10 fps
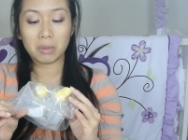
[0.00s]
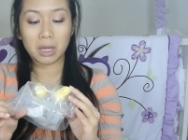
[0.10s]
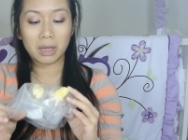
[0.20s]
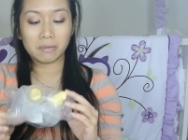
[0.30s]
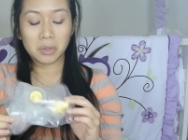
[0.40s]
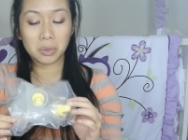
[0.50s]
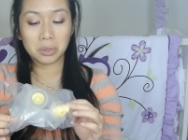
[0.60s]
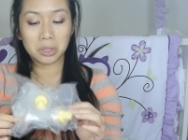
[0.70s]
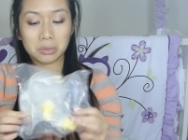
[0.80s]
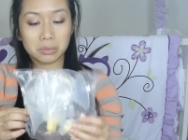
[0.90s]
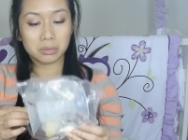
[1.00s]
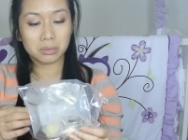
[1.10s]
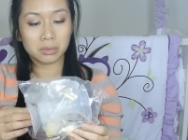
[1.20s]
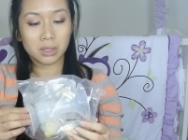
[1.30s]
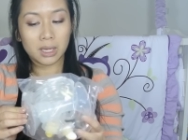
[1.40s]
I have no clue.
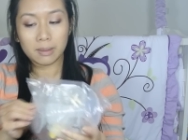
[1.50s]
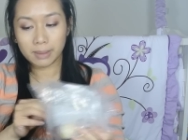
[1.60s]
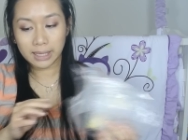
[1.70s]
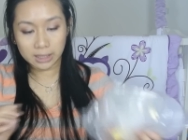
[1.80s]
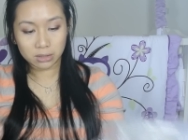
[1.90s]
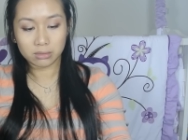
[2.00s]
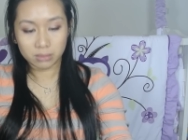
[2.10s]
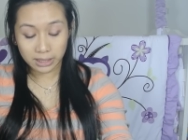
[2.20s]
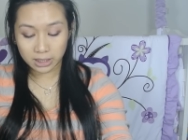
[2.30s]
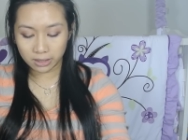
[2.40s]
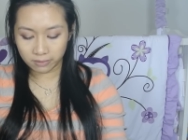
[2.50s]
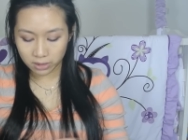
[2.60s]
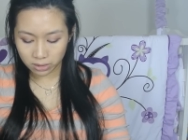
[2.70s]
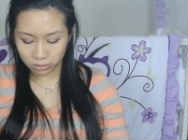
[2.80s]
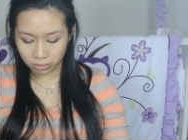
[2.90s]
But let's let's give
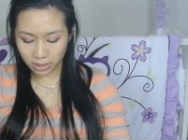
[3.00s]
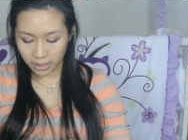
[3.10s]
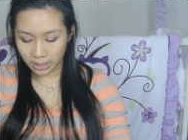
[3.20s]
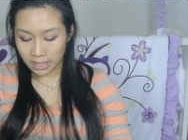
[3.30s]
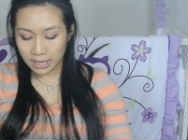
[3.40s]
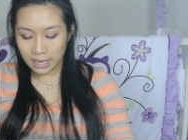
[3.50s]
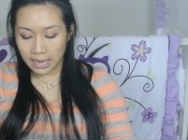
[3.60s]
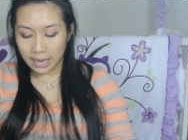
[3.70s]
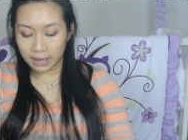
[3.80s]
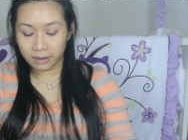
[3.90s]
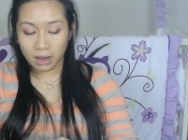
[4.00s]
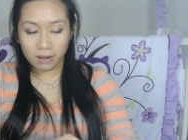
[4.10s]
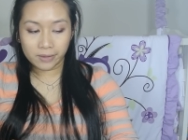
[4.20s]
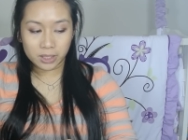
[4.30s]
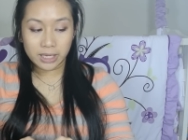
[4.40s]
this a try. I
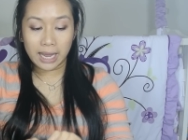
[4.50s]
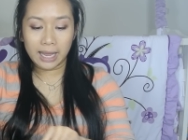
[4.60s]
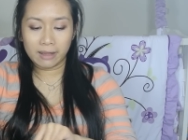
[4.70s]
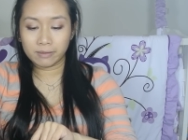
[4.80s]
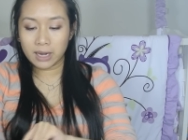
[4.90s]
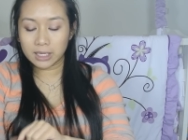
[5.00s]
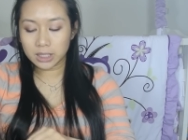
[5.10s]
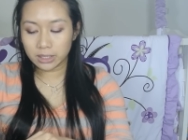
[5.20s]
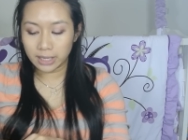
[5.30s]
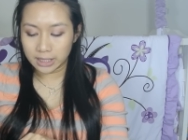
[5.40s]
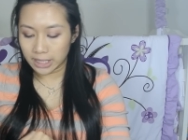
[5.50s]
obviously I have not sterilized